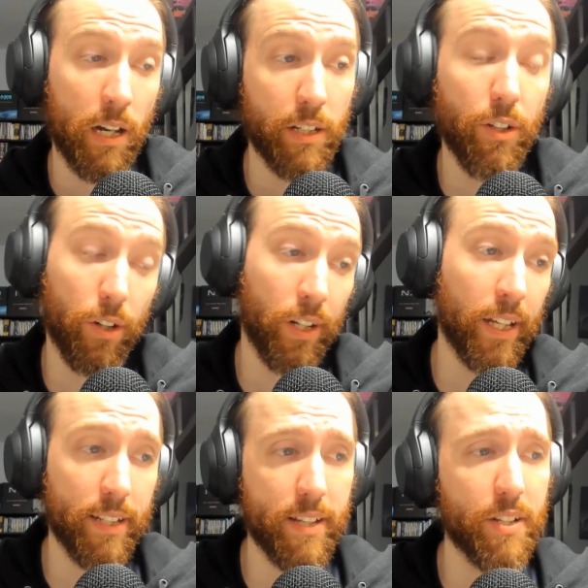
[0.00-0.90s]
you're going to
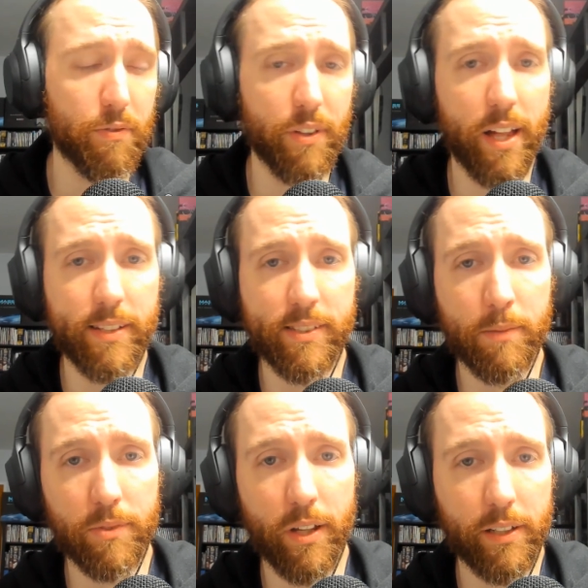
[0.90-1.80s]
get a taste for that, it
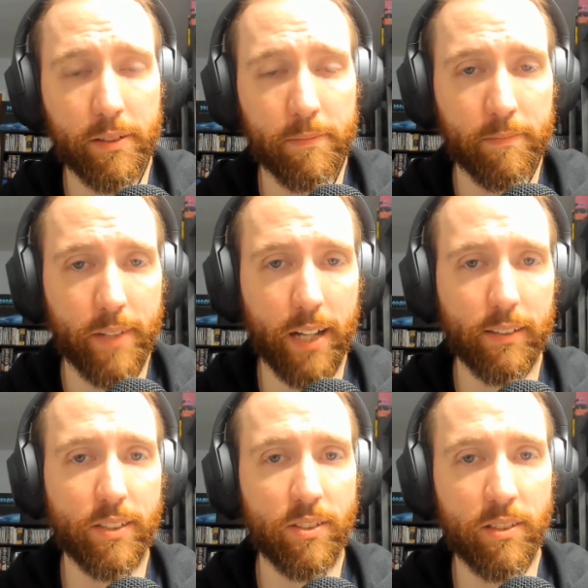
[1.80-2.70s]
seems like, at
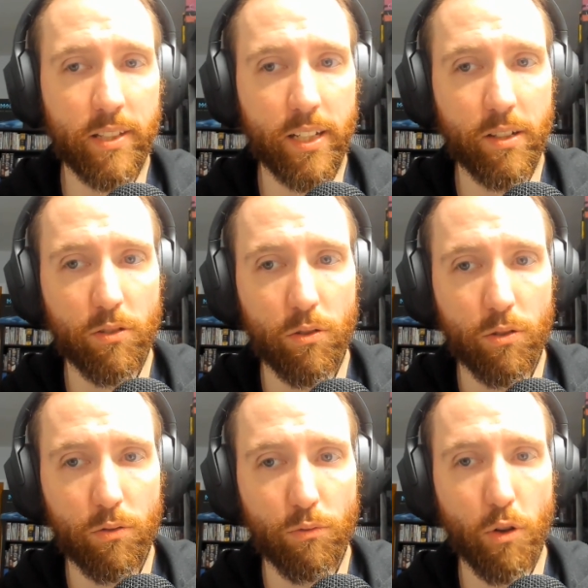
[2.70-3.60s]
least in the
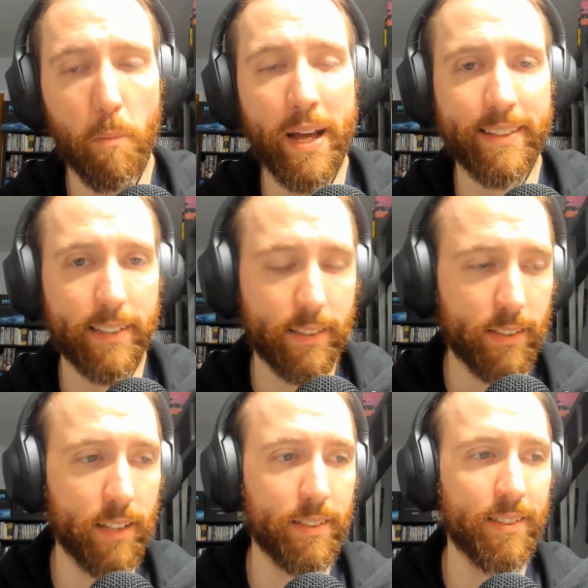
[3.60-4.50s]
romantic
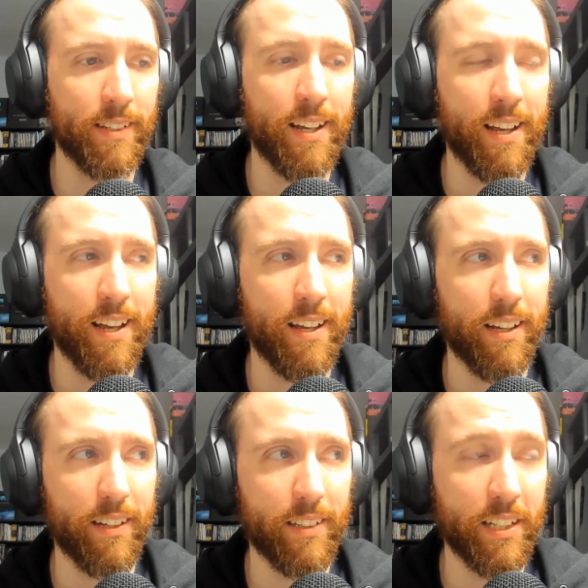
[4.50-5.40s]
sense,
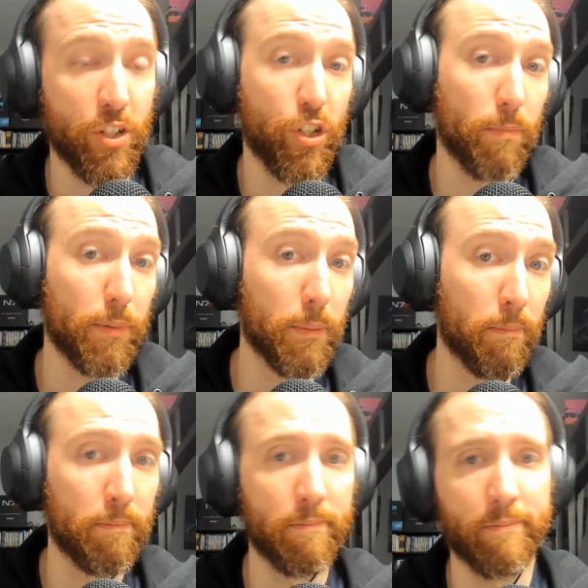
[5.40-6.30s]
in shipdom.